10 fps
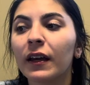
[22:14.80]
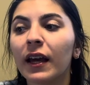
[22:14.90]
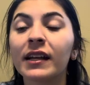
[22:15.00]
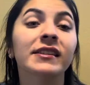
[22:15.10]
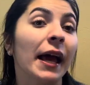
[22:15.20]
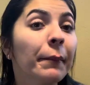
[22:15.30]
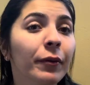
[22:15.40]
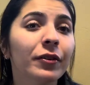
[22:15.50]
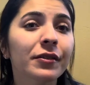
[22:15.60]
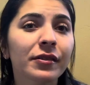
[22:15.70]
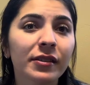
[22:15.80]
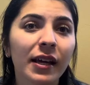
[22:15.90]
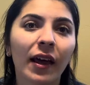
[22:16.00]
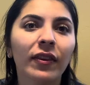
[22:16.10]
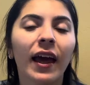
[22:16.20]
examples,
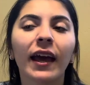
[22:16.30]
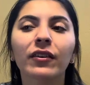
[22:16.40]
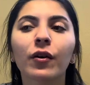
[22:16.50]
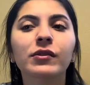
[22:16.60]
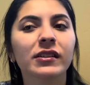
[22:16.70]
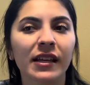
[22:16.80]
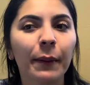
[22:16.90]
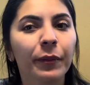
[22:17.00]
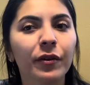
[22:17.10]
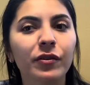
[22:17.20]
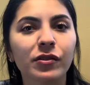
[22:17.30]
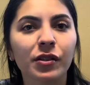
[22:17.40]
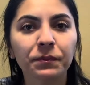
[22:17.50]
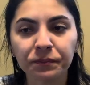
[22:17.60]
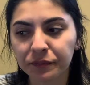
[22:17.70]
and then those examples
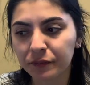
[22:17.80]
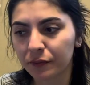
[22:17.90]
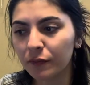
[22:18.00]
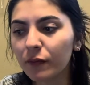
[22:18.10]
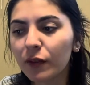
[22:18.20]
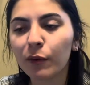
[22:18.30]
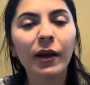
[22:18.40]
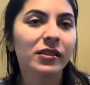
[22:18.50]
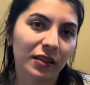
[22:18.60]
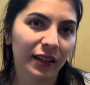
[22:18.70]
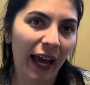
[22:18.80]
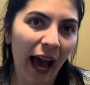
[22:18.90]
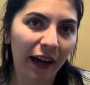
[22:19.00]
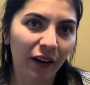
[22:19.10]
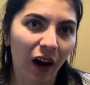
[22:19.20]
you basically
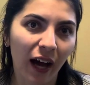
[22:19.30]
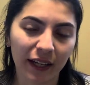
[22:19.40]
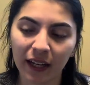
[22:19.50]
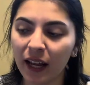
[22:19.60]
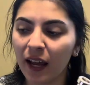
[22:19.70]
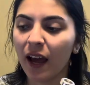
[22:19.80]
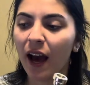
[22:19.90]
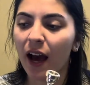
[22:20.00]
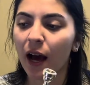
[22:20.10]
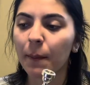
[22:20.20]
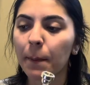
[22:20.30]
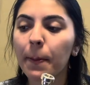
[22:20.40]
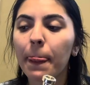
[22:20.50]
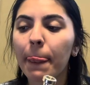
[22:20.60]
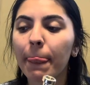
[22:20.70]
add on
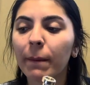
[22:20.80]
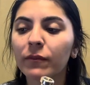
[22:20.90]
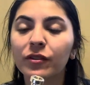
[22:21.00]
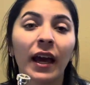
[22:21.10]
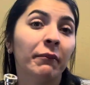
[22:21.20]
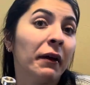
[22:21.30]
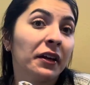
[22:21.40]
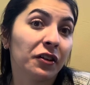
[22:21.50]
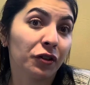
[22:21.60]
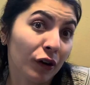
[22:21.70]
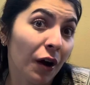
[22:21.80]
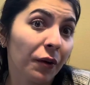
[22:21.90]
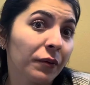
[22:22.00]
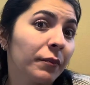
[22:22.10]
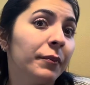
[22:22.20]
and make it your
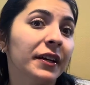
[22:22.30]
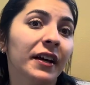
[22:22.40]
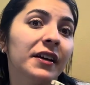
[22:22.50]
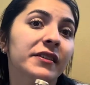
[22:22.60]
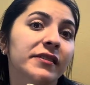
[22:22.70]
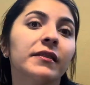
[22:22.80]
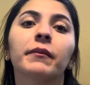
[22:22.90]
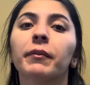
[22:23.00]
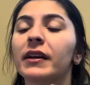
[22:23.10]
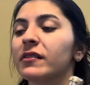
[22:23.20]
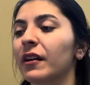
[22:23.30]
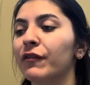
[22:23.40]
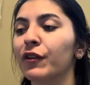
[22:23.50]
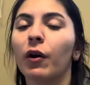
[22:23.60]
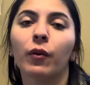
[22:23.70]
own, because based on if
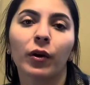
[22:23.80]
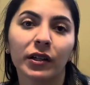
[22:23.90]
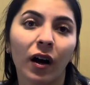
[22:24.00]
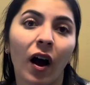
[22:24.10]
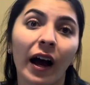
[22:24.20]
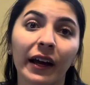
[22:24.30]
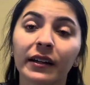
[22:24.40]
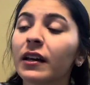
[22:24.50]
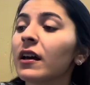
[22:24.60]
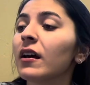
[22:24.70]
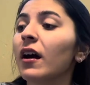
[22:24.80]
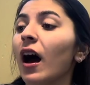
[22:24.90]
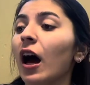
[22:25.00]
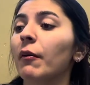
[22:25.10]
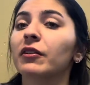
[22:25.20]
you want to work on
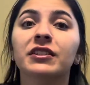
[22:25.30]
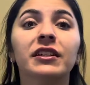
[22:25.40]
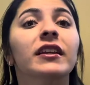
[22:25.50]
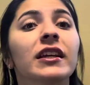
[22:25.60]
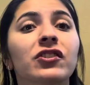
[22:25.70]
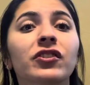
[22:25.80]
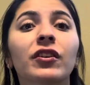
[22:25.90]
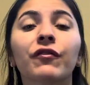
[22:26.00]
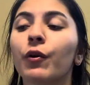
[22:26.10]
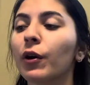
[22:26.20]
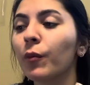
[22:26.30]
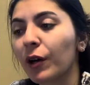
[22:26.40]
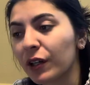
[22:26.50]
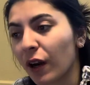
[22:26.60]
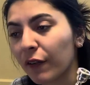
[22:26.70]
articulation, if you want to
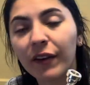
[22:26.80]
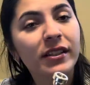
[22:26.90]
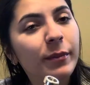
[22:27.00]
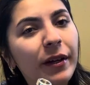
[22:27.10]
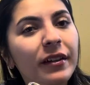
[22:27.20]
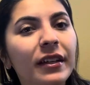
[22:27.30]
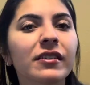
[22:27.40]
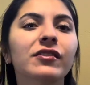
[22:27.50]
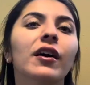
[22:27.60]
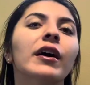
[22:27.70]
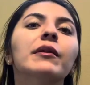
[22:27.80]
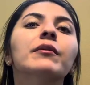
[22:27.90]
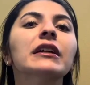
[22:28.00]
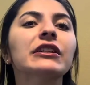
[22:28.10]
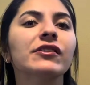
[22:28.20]
work on flexibility, so it
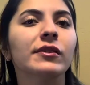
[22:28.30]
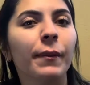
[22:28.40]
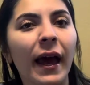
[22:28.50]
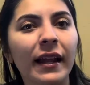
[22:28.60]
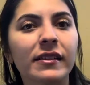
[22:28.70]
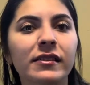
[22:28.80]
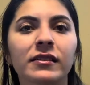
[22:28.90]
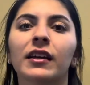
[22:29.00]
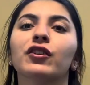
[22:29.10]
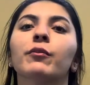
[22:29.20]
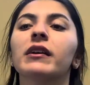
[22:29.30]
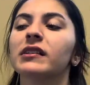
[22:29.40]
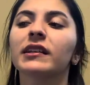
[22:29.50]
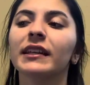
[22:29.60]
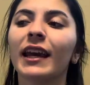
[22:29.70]
really just depends, and you
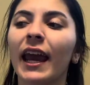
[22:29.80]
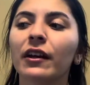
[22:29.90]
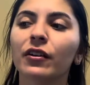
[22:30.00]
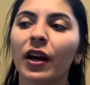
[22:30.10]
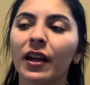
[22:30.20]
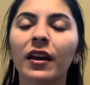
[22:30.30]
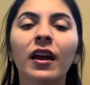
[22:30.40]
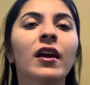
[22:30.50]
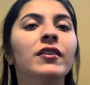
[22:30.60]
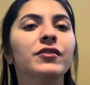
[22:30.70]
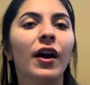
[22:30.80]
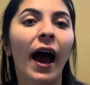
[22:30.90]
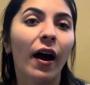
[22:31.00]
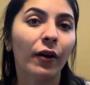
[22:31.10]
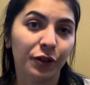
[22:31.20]
basically cater it to
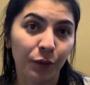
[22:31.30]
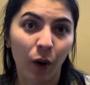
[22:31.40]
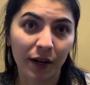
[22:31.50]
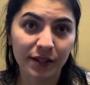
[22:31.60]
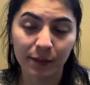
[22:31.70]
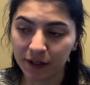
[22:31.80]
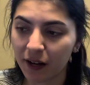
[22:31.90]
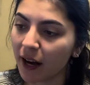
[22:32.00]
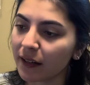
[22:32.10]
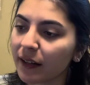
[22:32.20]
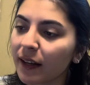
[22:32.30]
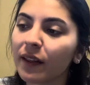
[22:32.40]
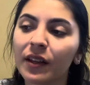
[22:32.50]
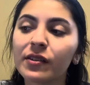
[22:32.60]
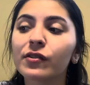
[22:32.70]
how you want it to be done.
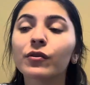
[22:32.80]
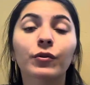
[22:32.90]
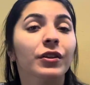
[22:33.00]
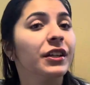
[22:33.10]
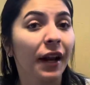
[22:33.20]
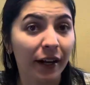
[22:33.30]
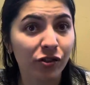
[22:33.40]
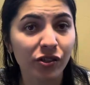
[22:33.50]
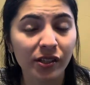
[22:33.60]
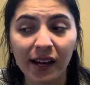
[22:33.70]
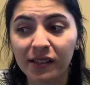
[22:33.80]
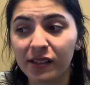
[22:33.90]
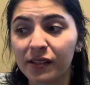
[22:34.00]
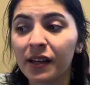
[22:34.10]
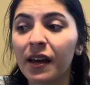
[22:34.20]
These are really good
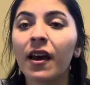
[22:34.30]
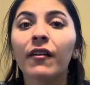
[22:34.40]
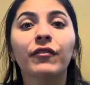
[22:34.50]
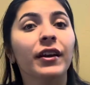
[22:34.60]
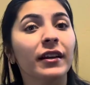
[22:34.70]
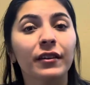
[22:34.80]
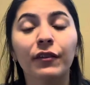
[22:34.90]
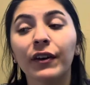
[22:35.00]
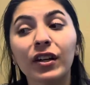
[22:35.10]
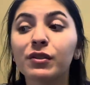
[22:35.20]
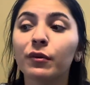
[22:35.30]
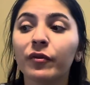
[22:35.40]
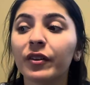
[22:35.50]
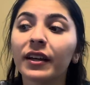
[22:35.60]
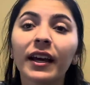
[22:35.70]
exercises for getting the fingers
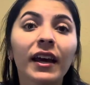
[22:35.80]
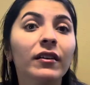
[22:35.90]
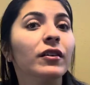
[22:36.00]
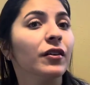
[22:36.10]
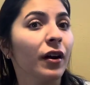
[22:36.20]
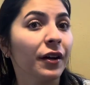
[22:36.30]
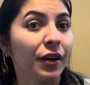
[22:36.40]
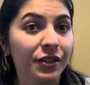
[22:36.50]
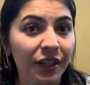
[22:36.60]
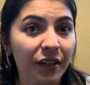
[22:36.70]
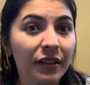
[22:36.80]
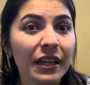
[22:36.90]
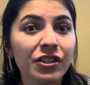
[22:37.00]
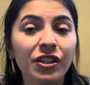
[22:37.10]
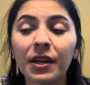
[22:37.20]
moving again, good on
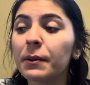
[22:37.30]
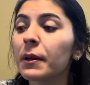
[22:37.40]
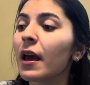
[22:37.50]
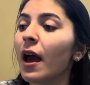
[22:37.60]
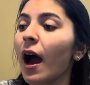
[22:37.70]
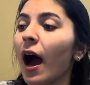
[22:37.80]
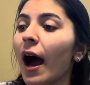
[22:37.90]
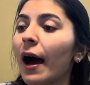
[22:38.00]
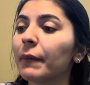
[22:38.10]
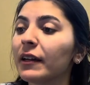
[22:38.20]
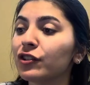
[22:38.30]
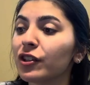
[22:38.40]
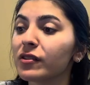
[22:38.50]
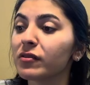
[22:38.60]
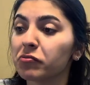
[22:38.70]
articulation, and
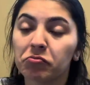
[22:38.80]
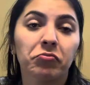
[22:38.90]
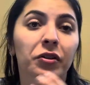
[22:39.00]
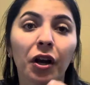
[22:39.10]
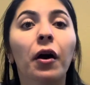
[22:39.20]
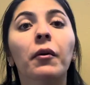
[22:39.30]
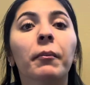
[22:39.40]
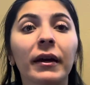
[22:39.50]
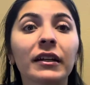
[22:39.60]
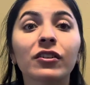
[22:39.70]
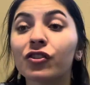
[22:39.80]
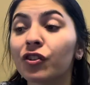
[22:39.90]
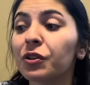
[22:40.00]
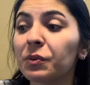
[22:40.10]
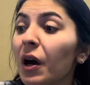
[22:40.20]
just, you know, making sure
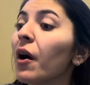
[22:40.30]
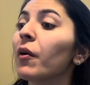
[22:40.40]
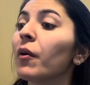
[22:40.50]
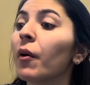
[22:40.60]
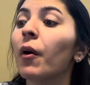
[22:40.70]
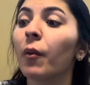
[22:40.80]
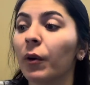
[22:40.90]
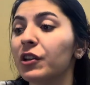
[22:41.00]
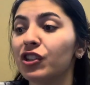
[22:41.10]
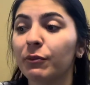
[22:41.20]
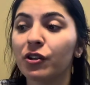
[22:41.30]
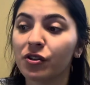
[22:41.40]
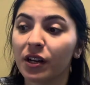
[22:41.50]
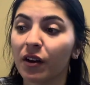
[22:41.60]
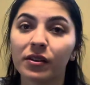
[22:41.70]
you know what a G major
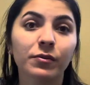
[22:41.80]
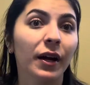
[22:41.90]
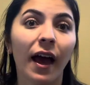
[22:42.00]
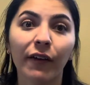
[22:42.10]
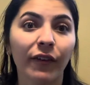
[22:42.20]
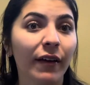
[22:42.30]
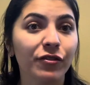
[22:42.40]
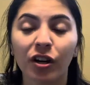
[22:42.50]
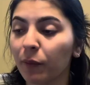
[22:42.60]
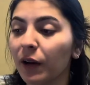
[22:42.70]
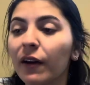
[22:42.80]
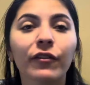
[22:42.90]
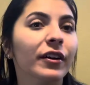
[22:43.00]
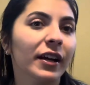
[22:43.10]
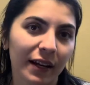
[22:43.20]
scale is, what a F sharp,
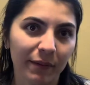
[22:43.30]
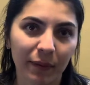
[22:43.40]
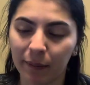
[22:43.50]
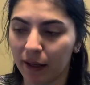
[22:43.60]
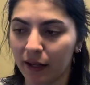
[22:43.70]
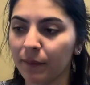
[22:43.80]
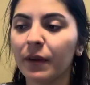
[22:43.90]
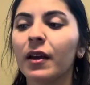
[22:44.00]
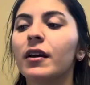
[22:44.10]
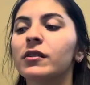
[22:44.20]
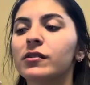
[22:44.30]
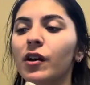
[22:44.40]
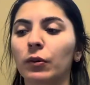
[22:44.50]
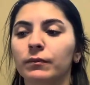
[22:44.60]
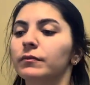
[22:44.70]
whatever it may be.
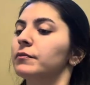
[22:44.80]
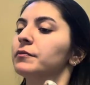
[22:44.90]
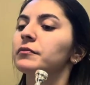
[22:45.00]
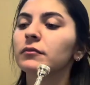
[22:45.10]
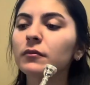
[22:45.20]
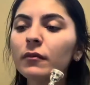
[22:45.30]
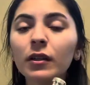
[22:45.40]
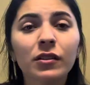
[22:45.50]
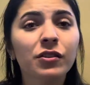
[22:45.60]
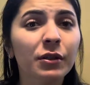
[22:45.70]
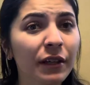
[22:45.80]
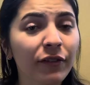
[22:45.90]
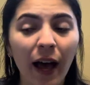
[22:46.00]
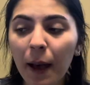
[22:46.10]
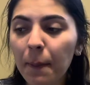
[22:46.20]
So let's do E
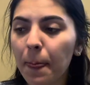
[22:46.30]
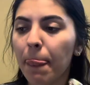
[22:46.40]
flat.